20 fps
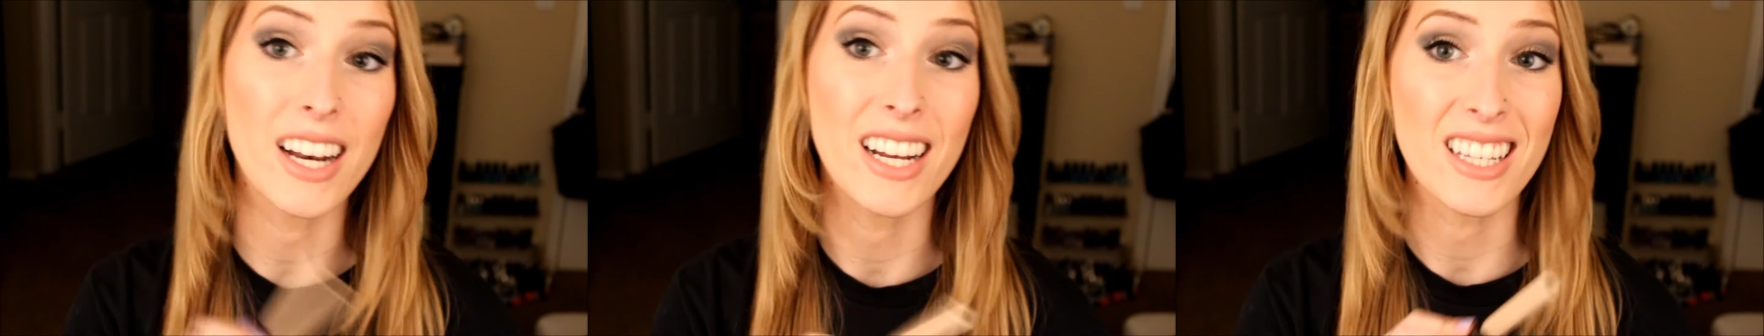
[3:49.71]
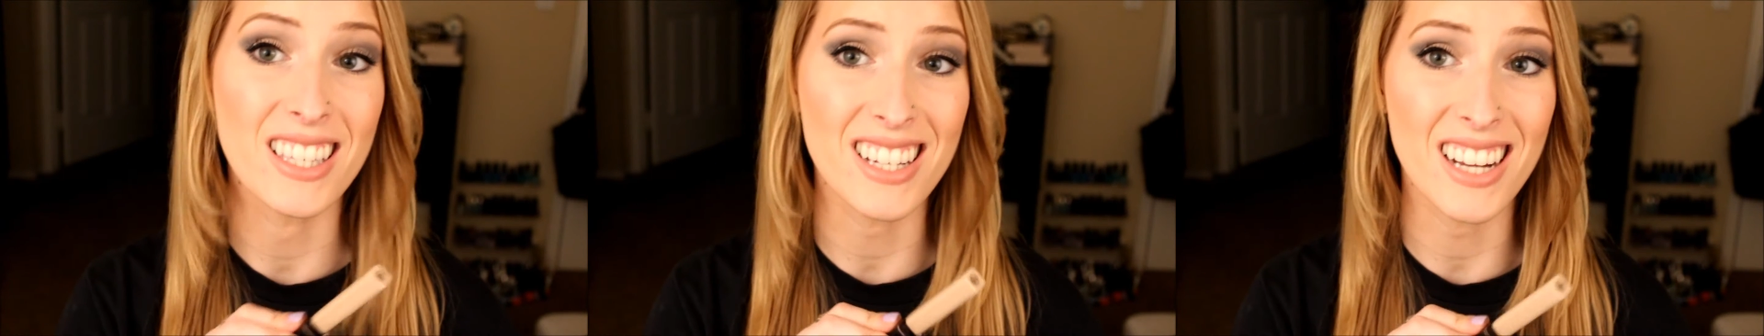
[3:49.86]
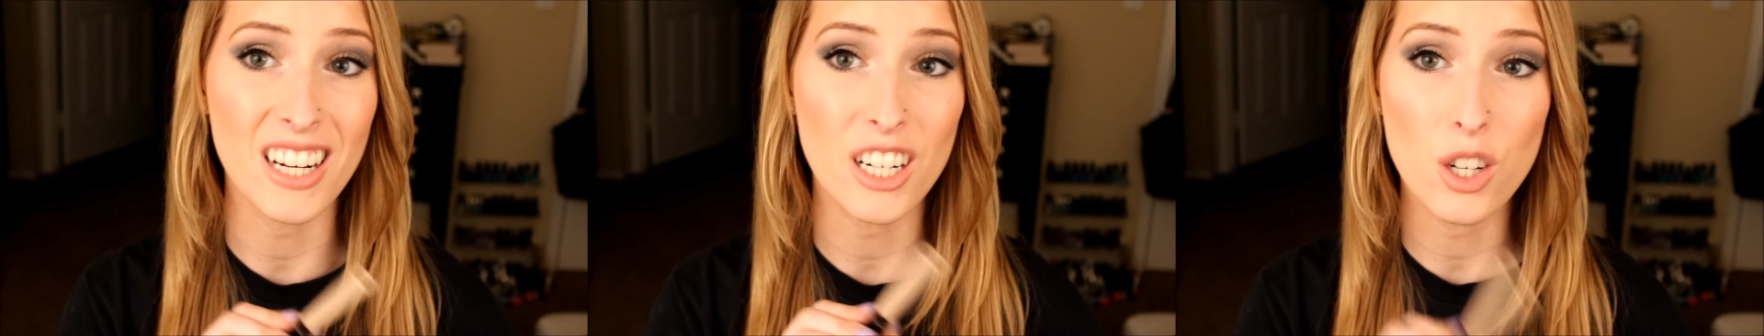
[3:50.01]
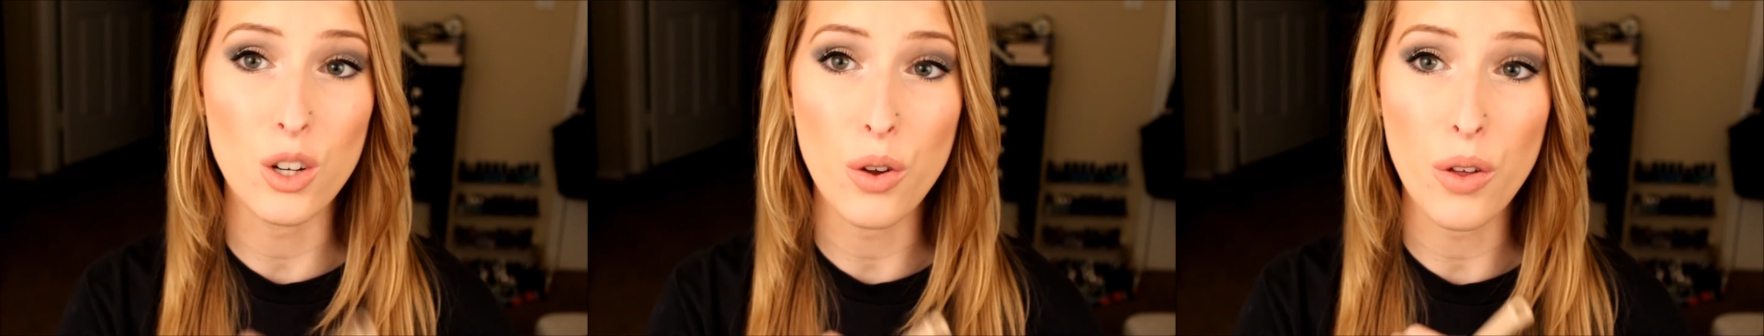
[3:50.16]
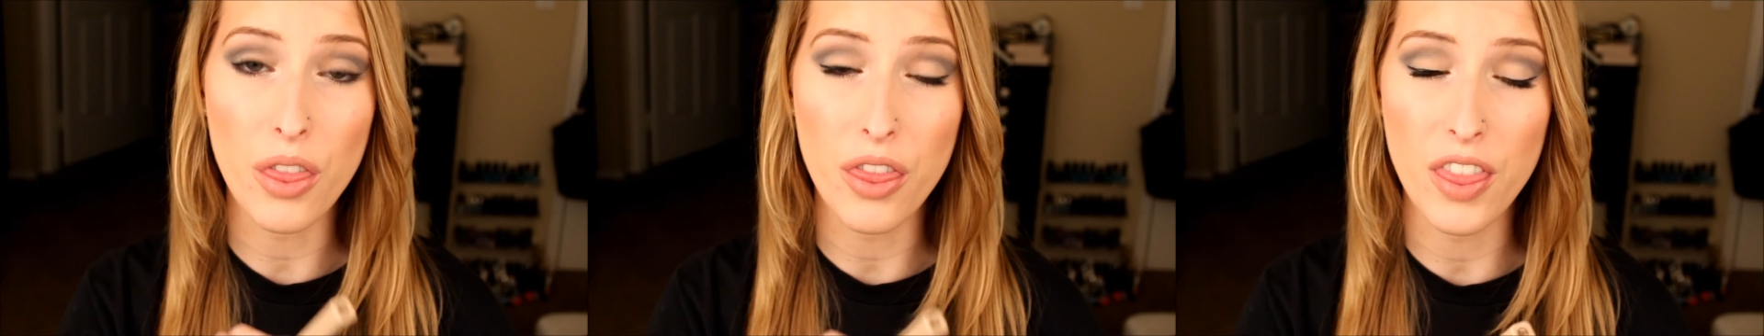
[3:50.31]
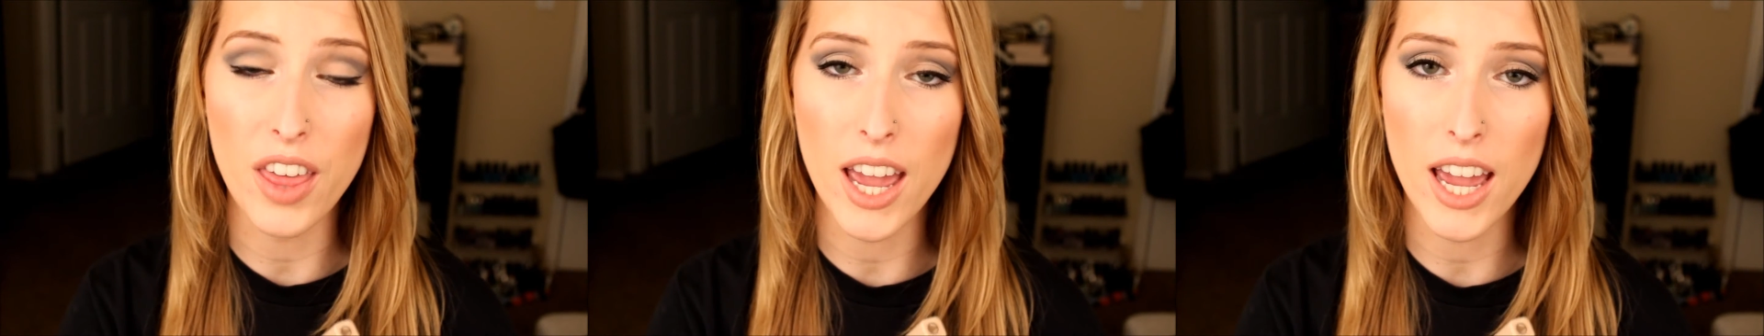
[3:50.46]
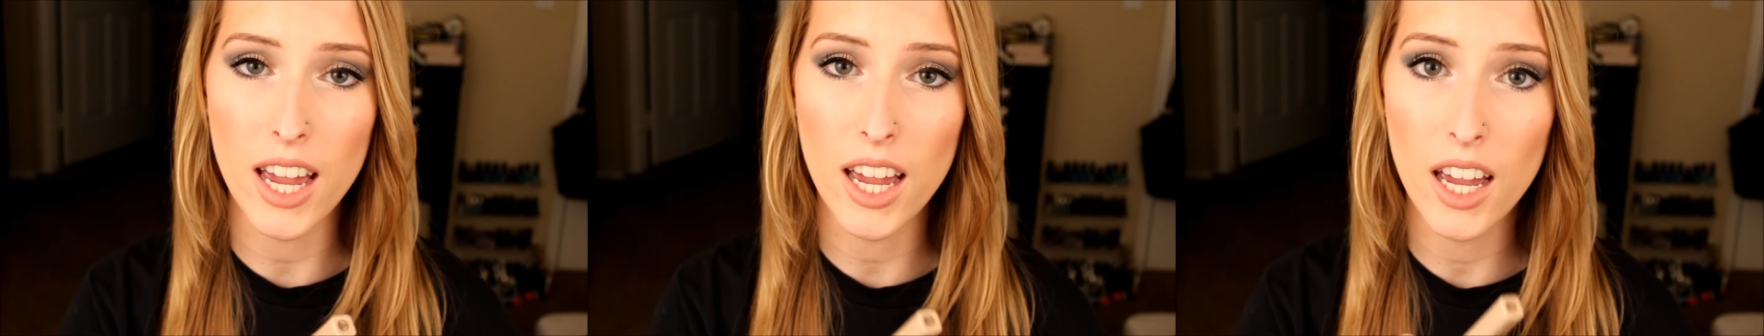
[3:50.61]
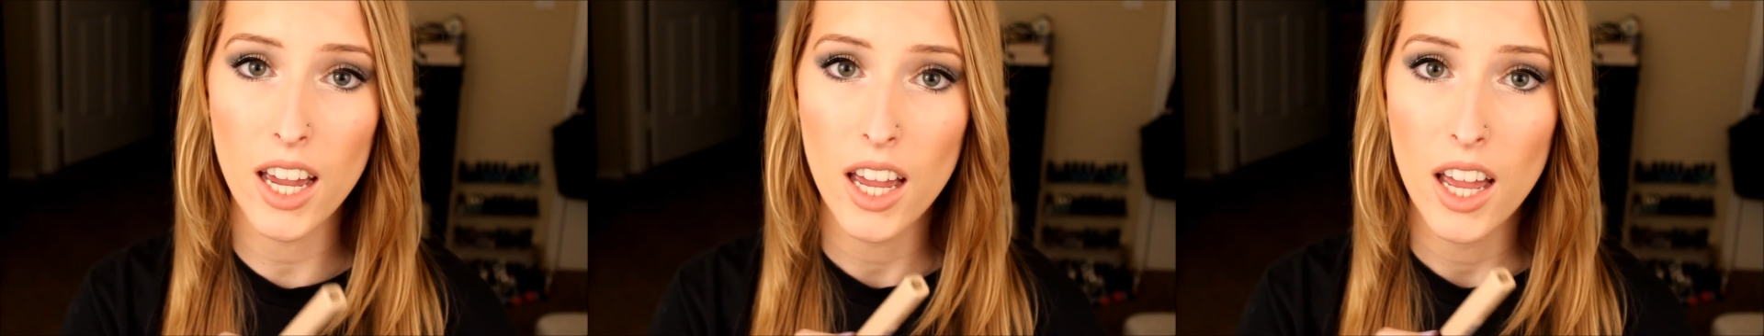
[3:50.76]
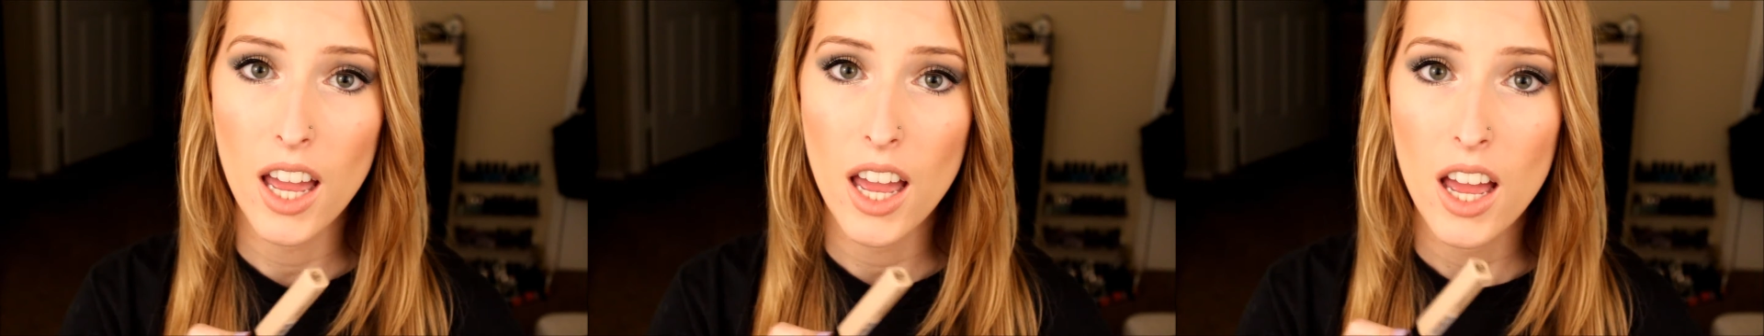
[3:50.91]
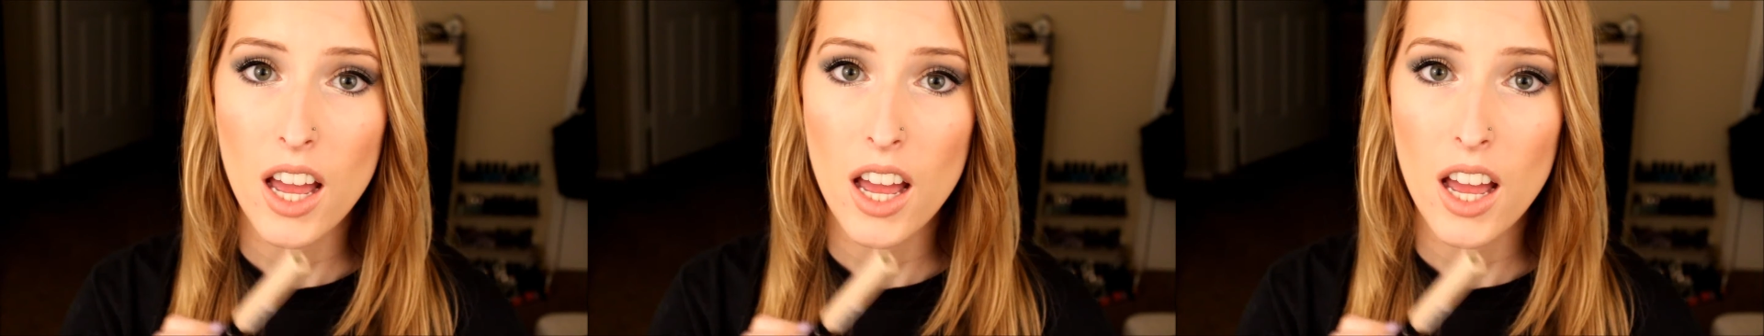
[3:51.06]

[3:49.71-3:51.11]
and it's not too thick,